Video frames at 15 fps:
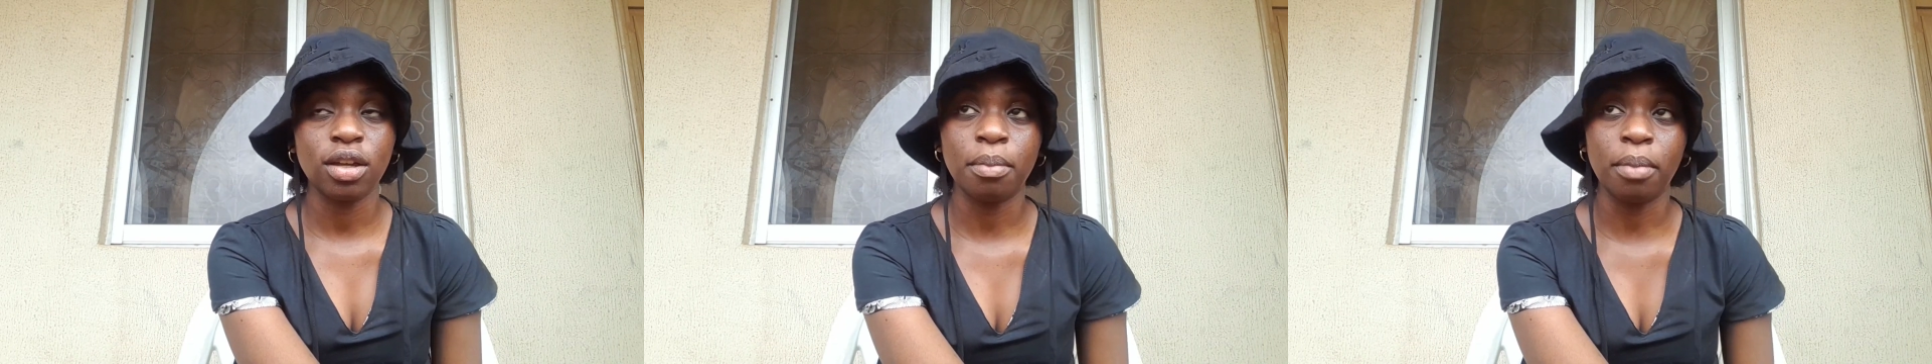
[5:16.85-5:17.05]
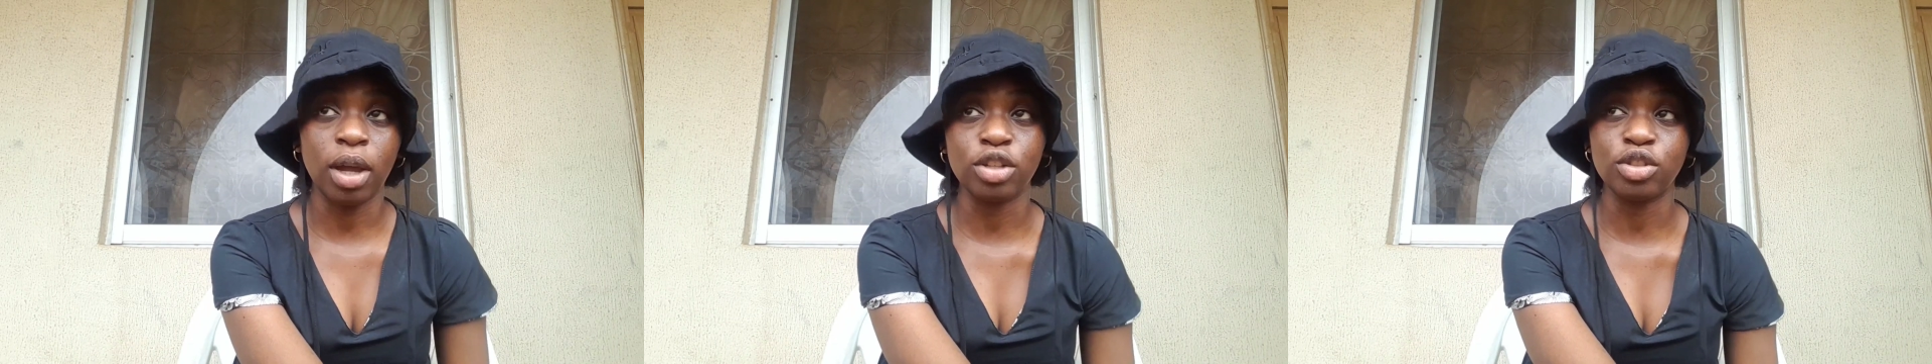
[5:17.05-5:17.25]

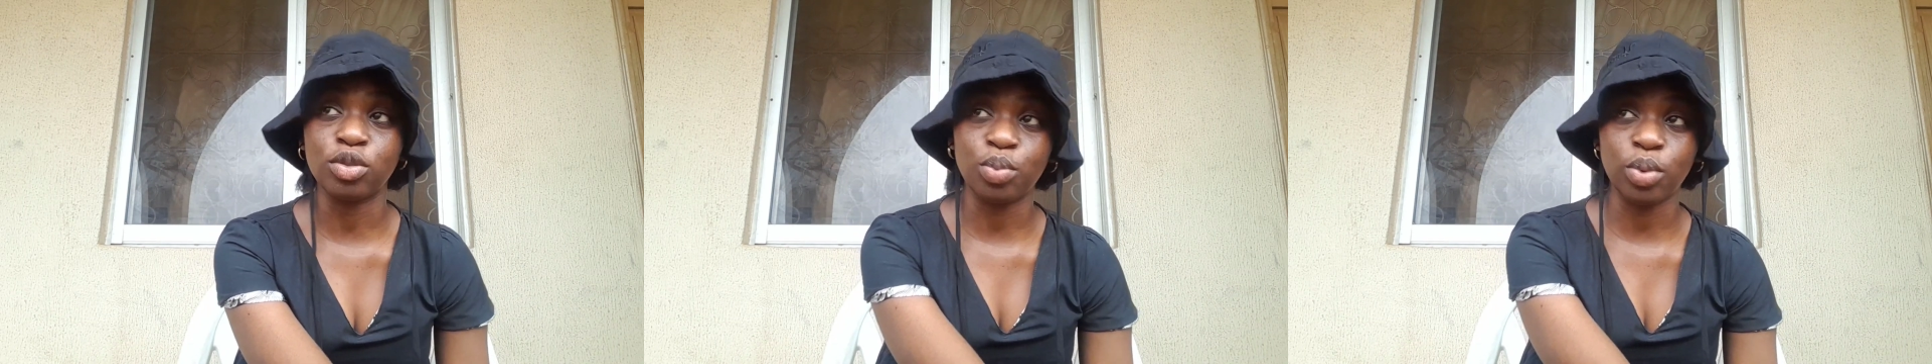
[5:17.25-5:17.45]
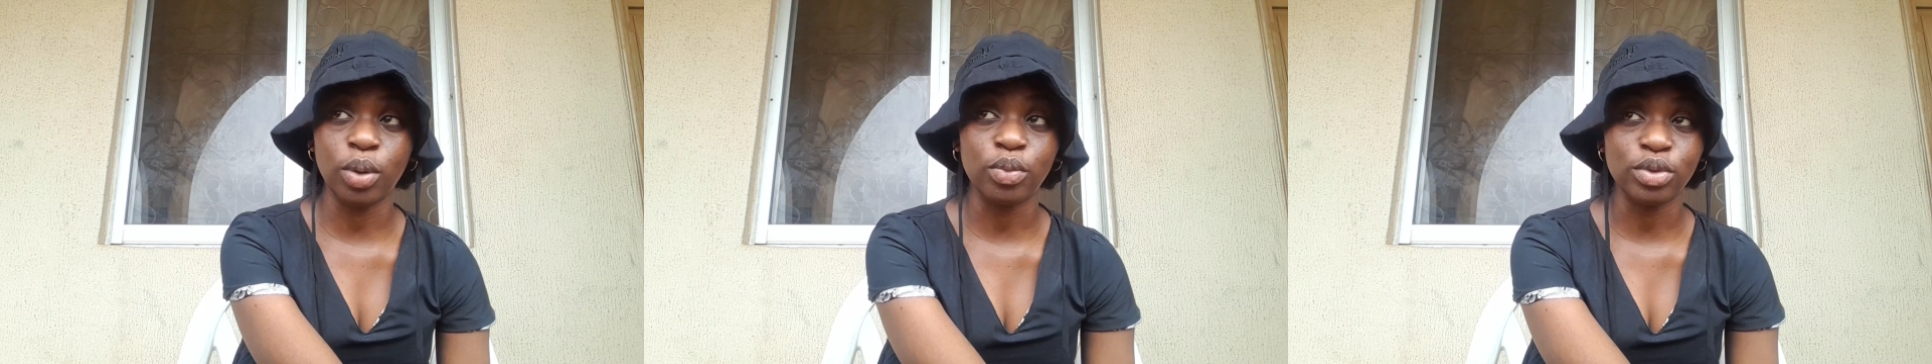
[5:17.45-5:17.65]
my
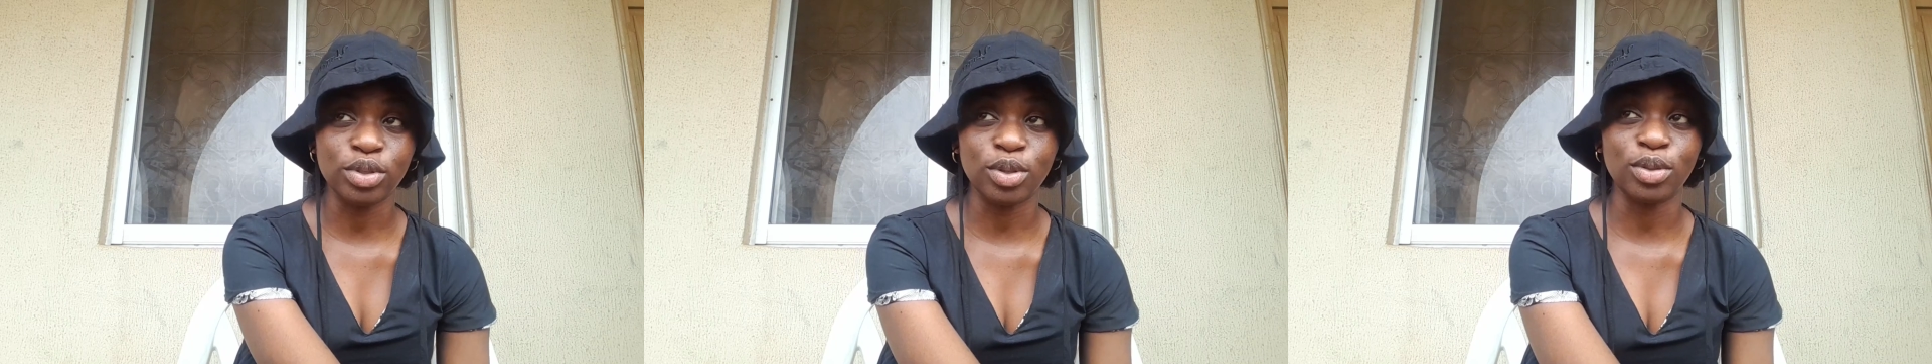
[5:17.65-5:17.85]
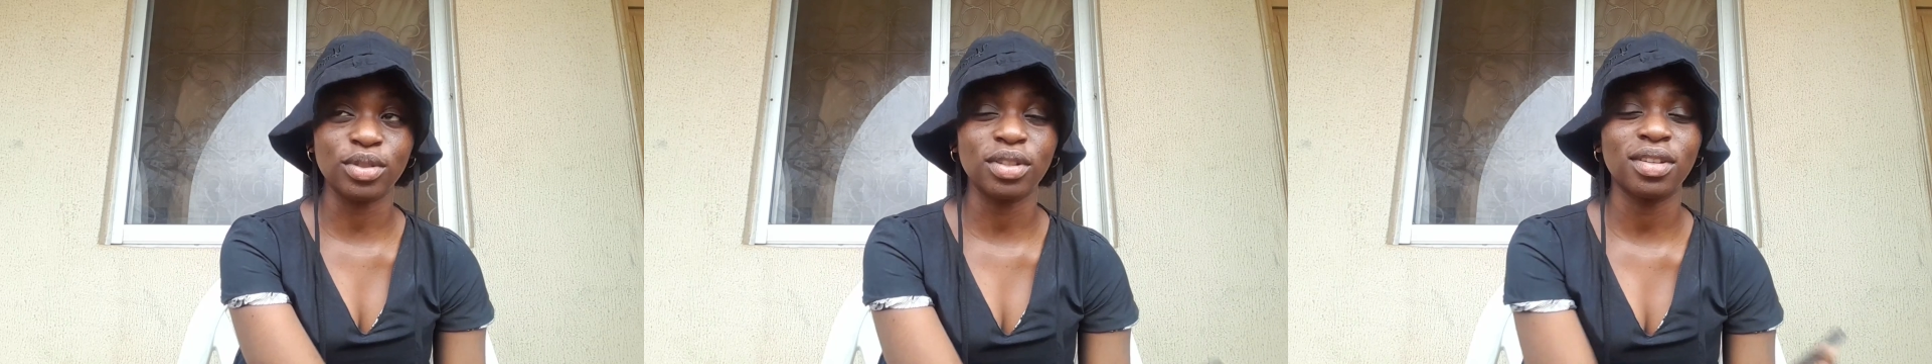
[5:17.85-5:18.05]
GPA
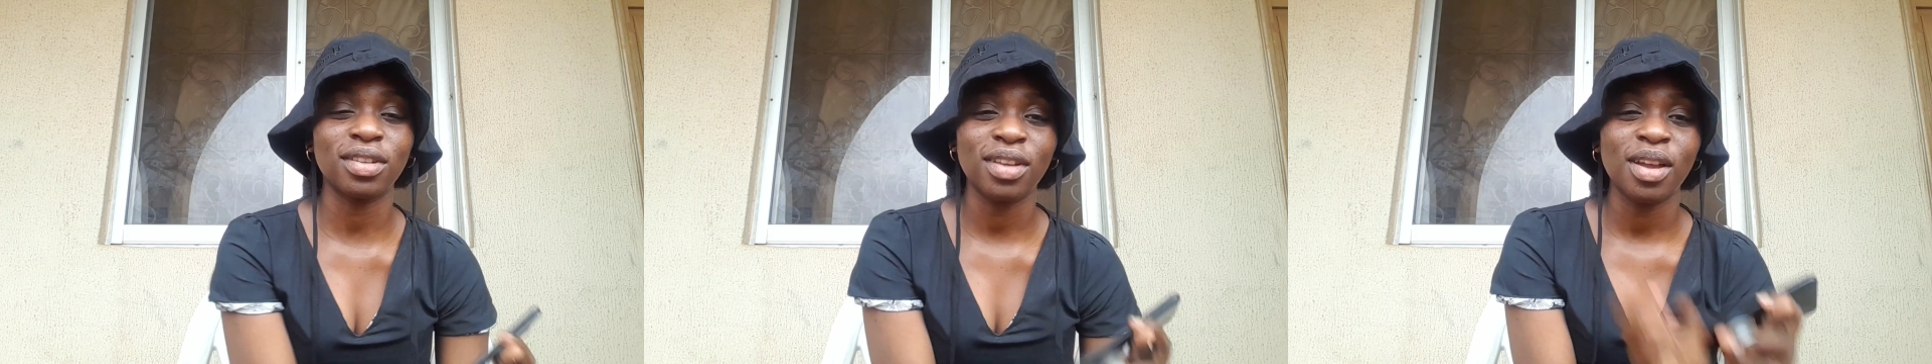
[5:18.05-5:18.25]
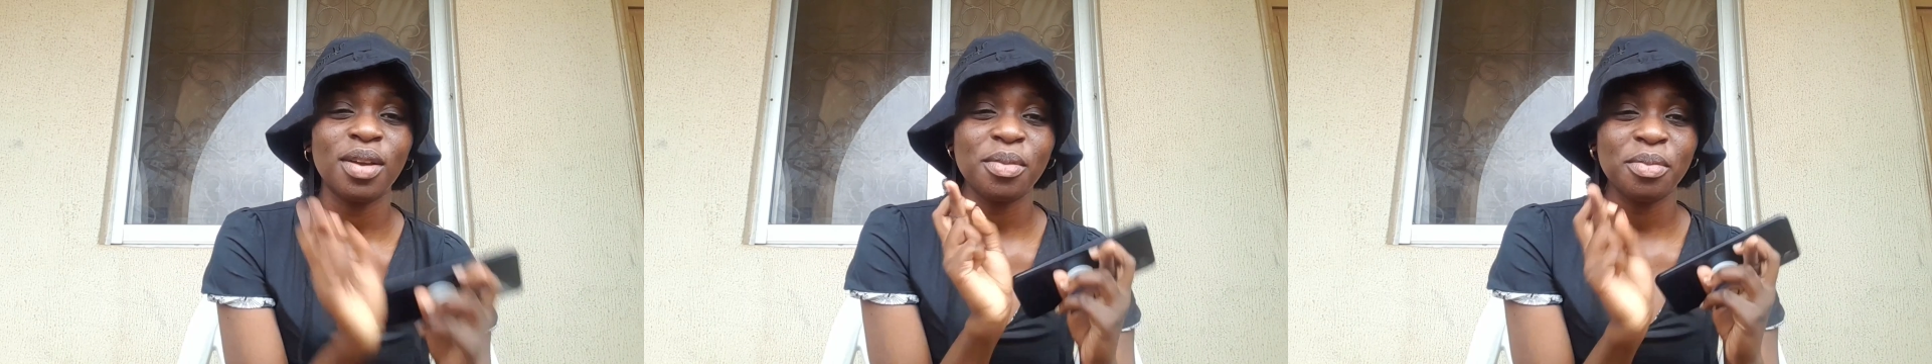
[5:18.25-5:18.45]
results.
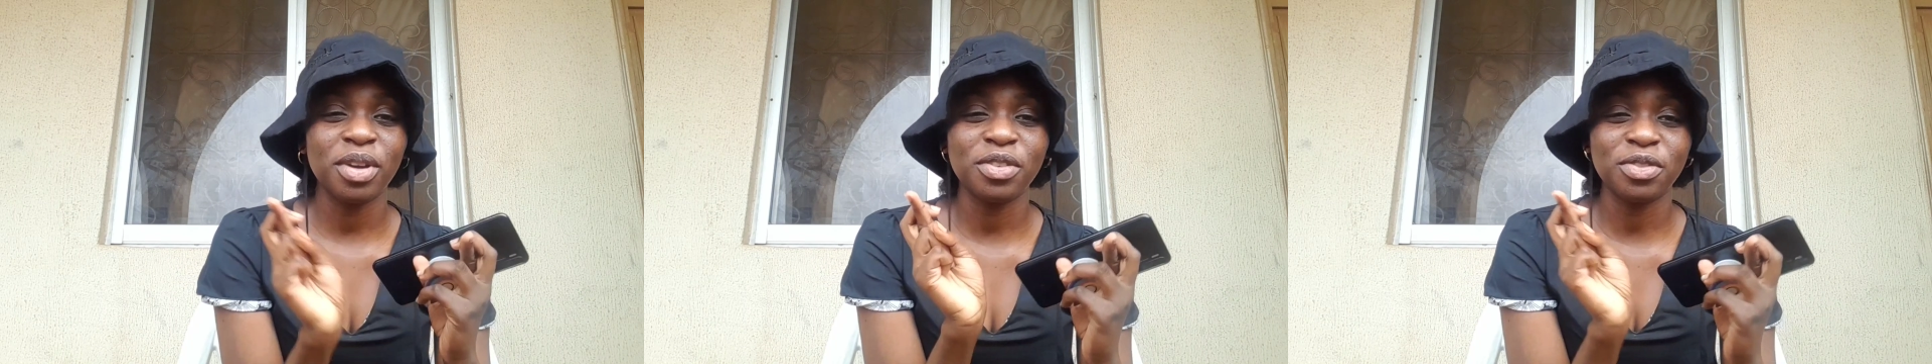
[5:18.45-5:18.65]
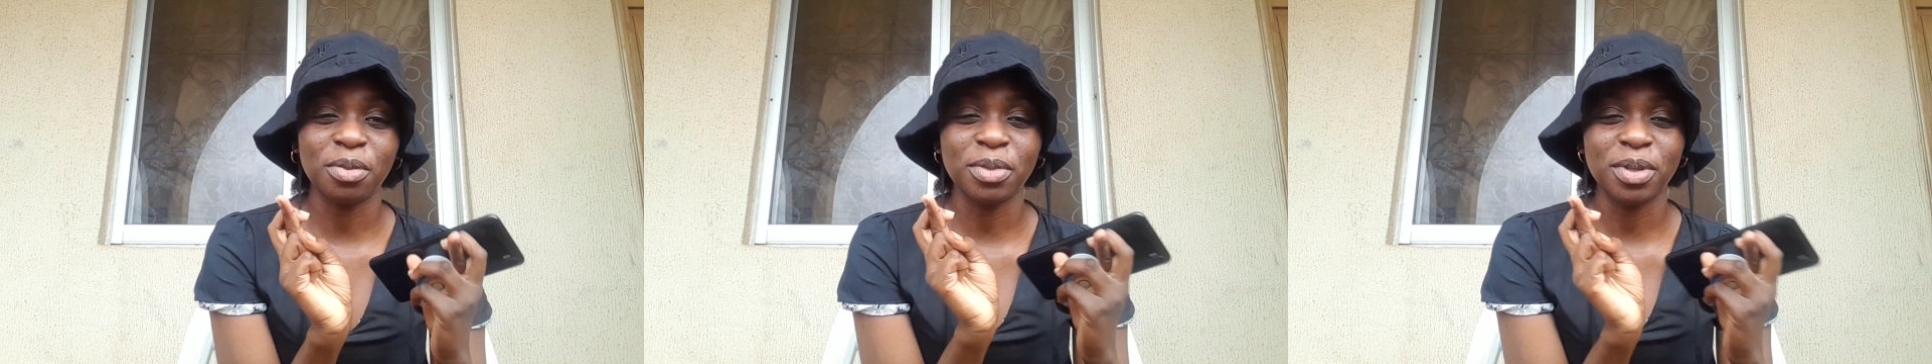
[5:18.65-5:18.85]
Pray
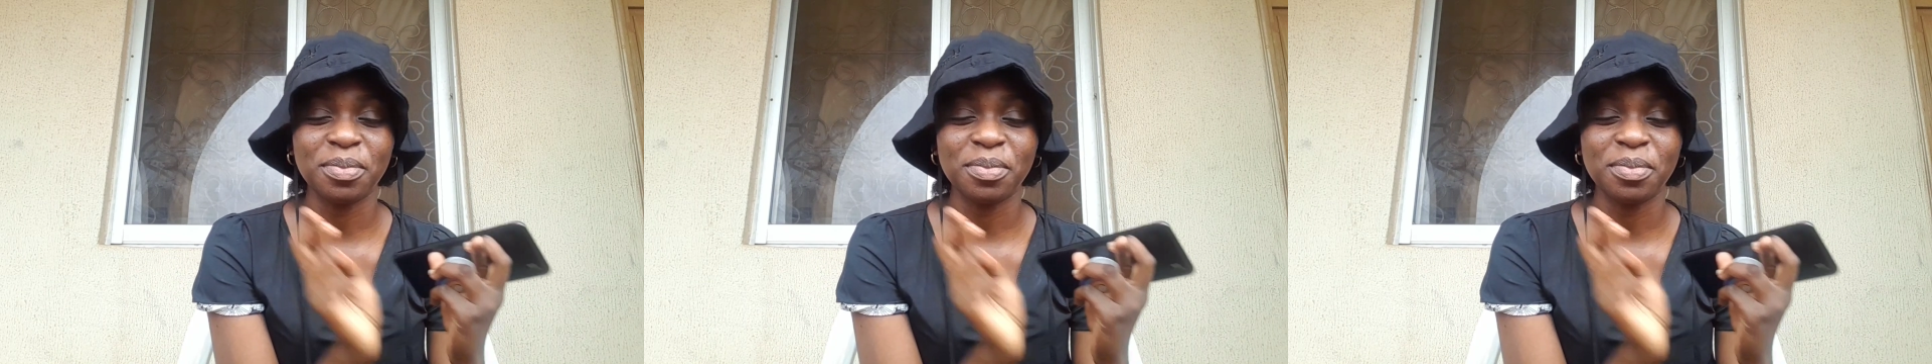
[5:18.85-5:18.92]
for me,